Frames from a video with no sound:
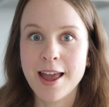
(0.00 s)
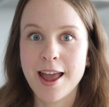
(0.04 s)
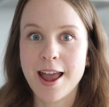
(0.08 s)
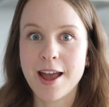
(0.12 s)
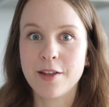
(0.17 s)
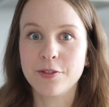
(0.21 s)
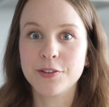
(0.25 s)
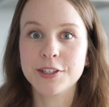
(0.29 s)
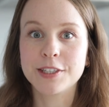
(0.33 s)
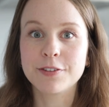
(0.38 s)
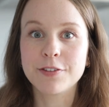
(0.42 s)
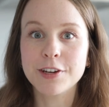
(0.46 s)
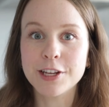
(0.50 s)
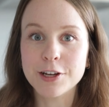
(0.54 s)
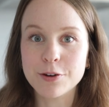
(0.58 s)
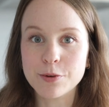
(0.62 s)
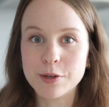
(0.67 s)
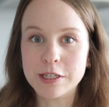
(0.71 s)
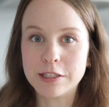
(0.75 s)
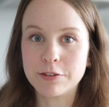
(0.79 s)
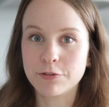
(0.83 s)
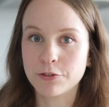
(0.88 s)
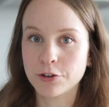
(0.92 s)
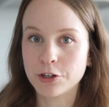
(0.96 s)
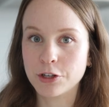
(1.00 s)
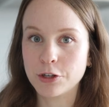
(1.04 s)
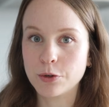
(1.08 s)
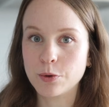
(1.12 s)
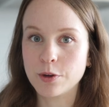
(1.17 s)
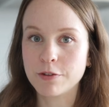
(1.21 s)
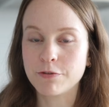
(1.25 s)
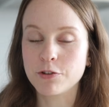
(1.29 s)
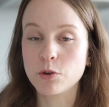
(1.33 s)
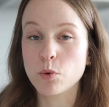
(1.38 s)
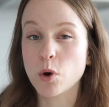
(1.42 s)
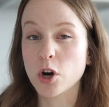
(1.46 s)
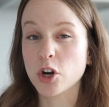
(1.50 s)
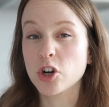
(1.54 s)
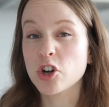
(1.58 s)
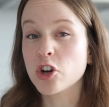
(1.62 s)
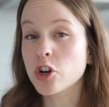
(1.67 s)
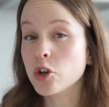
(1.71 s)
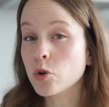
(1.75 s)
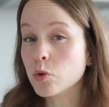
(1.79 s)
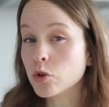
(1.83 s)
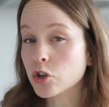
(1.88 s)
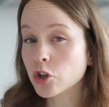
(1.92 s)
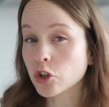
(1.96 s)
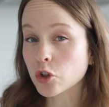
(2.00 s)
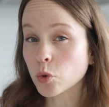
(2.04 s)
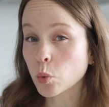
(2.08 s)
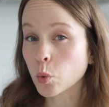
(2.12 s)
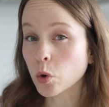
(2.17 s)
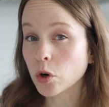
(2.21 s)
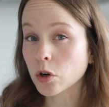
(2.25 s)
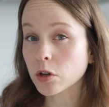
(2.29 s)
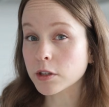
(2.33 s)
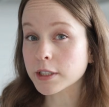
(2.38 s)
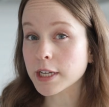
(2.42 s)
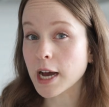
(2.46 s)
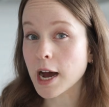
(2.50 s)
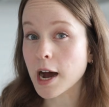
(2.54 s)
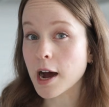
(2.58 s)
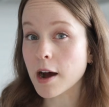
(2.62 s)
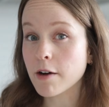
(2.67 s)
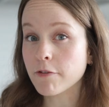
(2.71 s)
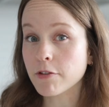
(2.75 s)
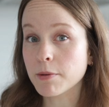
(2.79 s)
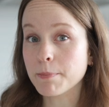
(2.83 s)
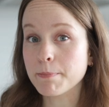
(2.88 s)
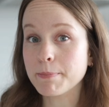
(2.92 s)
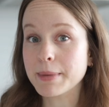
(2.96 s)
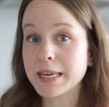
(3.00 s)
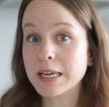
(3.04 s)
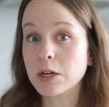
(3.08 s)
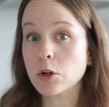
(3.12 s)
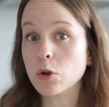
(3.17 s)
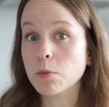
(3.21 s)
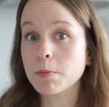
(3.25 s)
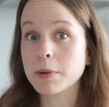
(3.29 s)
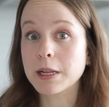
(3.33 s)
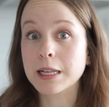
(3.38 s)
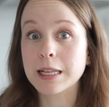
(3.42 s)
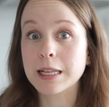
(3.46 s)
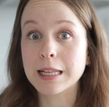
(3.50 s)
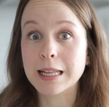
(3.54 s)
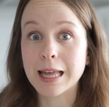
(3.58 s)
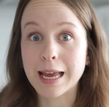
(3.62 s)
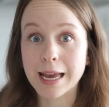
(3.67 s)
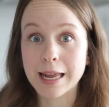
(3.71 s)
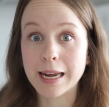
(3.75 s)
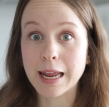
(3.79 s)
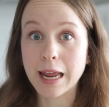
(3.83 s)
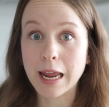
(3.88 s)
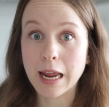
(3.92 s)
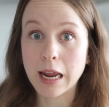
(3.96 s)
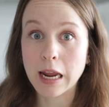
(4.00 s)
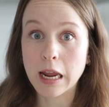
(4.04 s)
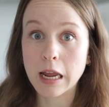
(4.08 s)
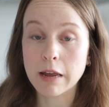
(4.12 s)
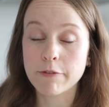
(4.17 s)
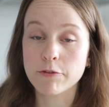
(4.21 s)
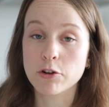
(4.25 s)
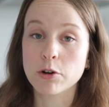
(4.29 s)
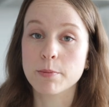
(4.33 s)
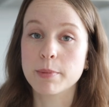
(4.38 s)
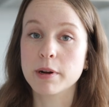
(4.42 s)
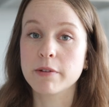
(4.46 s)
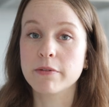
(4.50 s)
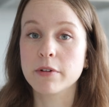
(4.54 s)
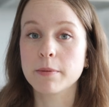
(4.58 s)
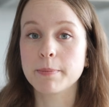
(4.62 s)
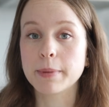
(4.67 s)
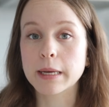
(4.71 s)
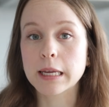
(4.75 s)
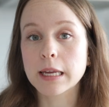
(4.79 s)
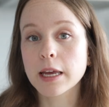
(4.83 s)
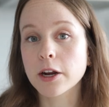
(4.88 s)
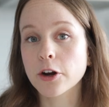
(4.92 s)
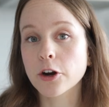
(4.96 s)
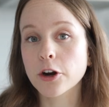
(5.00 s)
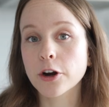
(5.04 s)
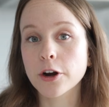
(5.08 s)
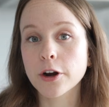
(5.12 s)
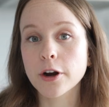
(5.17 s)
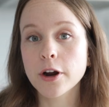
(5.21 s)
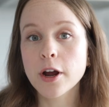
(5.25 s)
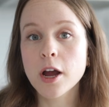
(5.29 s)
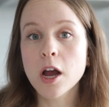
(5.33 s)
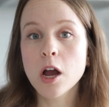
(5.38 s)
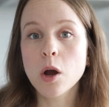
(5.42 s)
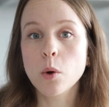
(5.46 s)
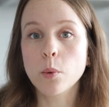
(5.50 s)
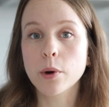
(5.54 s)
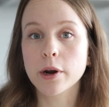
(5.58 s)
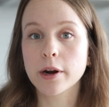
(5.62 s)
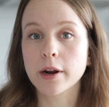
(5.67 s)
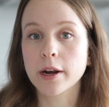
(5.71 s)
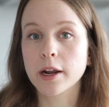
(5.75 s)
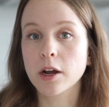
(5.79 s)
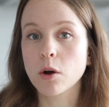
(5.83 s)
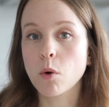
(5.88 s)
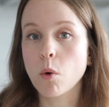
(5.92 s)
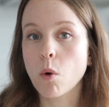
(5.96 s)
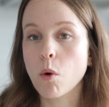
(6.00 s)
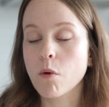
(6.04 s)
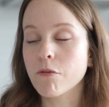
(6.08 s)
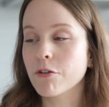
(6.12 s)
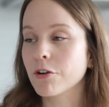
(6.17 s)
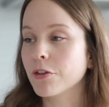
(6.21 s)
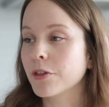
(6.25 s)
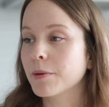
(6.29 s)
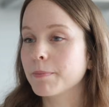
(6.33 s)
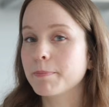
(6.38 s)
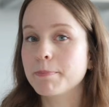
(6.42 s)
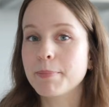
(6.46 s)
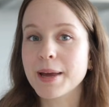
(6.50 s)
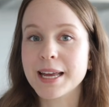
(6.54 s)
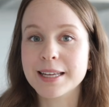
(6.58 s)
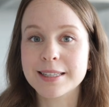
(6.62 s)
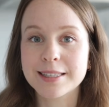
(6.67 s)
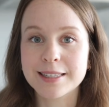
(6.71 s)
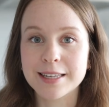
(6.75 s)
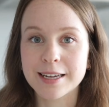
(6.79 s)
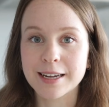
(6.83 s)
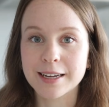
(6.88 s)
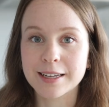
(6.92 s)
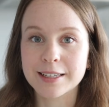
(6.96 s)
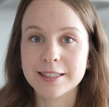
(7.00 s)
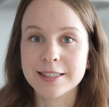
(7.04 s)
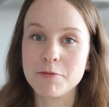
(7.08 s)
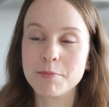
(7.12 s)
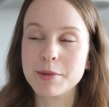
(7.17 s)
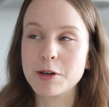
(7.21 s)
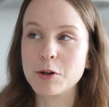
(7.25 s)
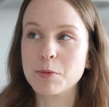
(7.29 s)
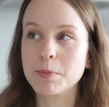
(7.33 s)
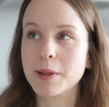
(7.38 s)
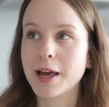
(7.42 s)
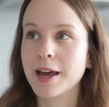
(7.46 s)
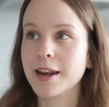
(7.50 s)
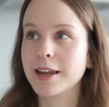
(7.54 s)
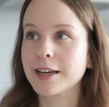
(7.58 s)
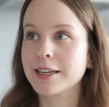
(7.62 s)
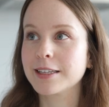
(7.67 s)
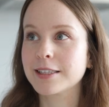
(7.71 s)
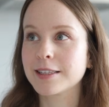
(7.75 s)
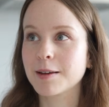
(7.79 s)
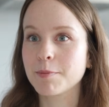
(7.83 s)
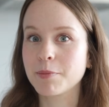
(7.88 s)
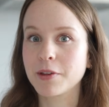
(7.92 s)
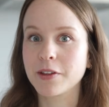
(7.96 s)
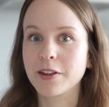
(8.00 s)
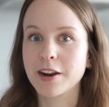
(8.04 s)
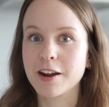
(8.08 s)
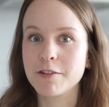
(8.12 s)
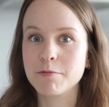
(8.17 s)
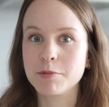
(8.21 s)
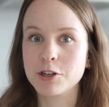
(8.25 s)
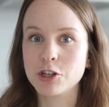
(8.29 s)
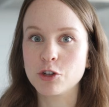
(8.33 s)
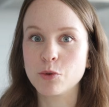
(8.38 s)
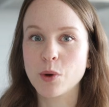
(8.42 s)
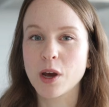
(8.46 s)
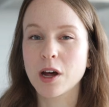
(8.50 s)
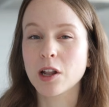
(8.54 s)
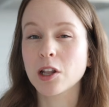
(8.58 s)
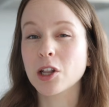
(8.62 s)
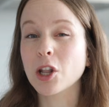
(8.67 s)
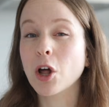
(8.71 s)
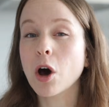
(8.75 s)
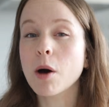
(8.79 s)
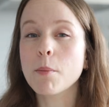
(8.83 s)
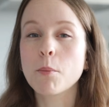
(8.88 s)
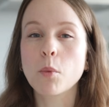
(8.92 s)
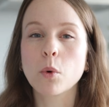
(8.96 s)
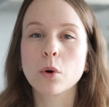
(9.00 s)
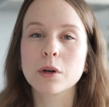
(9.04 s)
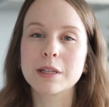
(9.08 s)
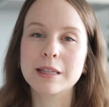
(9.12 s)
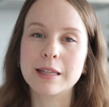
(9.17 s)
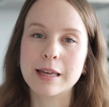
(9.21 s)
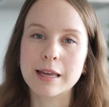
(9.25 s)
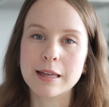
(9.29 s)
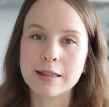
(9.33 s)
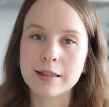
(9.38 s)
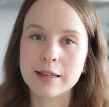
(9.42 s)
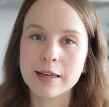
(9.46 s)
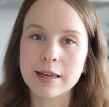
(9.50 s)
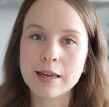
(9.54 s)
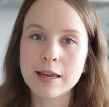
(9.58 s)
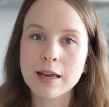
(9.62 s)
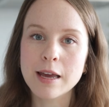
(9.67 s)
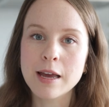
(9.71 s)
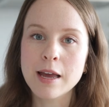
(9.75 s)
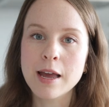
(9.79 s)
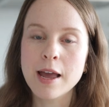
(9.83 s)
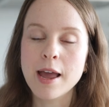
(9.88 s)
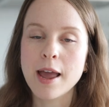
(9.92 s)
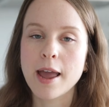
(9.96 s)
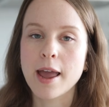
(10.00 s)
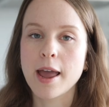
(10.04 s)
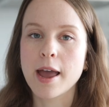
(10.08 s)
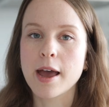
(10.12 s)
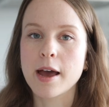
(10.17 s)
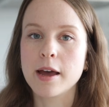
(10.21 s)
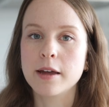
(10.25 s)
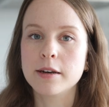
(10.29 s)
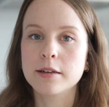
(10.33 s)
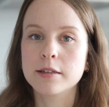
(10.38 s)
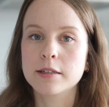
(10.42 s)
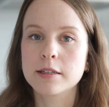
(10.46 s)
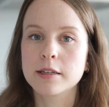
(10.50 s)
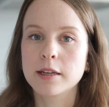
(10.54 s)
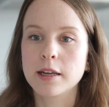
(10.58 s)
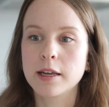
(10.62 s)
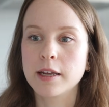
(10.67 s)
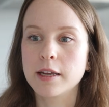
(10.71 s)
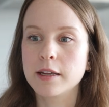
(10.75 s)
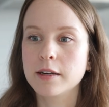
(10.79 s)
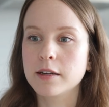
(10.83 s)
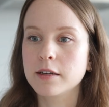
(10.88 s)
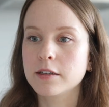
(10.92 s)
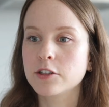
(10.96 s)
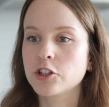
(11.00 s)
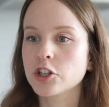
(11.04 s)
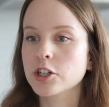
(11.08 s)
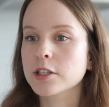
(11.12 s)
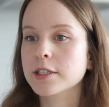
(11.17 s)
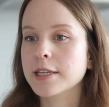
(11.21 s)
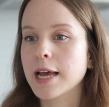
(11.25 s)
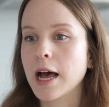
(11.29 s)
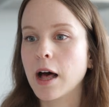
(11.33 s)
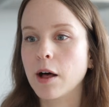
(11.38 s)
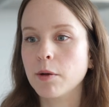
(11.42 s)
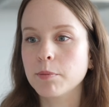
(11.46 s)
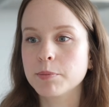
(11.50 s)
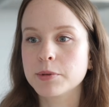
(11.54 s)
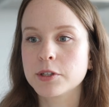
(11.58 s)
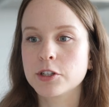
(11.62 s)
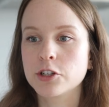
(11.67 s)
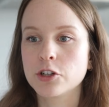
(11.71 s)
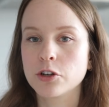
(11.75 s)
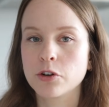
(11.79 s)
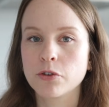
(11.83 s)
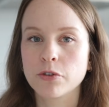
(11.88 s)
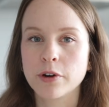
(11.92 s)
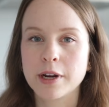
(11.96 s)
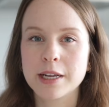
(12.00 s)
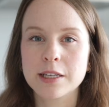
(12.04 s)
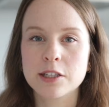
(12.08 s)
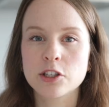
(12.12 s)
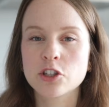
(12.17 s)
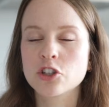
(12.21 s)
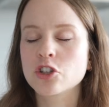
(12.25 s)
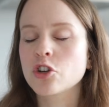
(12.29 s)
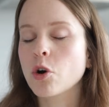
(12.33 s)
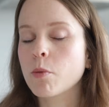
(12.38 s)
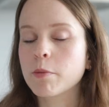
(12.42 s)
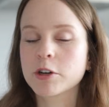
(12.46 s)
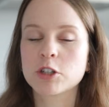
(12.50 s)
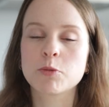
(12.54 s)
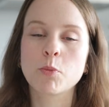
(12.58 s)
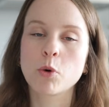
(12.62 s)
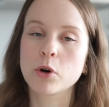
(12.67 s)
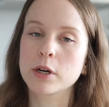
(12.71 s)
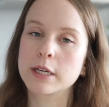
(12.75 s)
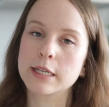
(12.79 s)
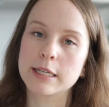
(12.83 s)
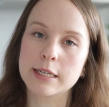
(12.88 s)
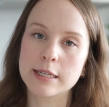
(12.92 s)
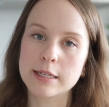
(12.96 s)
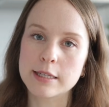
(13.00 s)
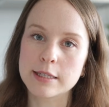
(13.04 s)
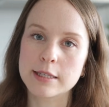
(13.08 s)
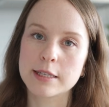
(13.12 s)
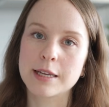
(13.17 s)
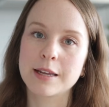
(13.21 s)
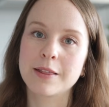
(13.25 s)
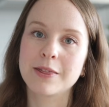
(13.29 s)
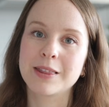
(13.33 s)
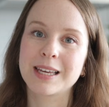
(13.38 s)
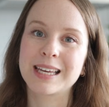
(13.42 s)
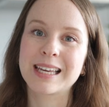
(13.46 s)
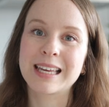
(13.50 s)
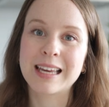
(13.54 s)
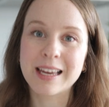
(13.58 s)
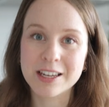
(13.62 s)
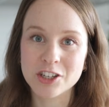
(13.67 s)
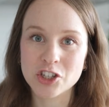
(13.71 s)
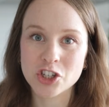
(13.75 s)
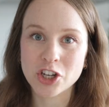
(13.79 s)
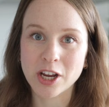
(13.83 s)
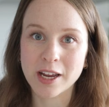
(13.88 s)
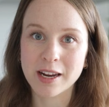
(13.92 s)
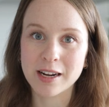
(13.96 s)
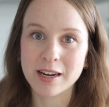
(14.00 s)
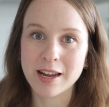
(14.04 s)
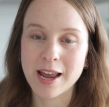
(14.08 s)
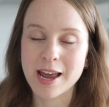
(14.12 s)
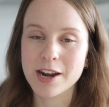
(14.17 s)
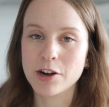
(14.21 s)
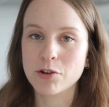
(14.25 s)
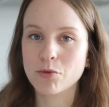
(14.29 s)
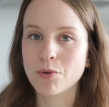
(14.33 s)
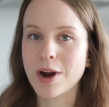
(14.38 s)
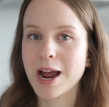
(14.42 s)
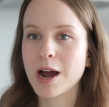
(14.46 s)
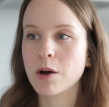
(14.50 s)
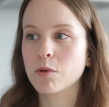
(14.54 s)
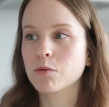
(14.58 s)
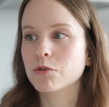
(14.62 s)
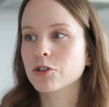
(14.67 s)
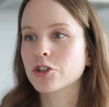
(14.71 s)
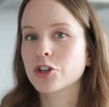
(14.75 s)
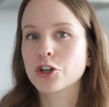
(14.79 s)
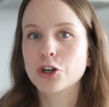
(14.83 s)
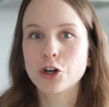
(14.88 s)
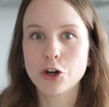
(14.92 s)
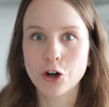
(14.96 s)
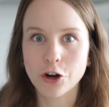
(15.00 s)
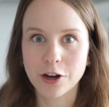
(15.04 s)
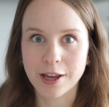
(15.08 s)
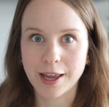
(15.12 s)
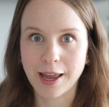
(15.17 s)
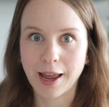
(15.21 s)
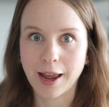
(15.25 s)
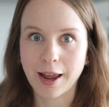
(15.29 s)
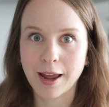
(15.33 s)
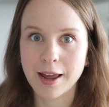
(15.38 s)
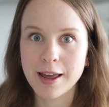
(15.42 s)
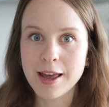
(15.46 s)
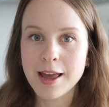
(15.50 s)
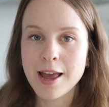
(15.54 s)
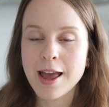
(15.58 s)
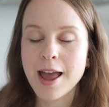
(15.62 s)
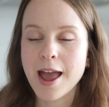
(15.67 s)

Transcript: And this video is for you if you are new to the world of meal planning. If you're a bit of a beginner, we're going to go over the basics. Meal planning is something that I've been doing a lot more lately, and it just helps to create so much more ease in the kitchen and around cooking.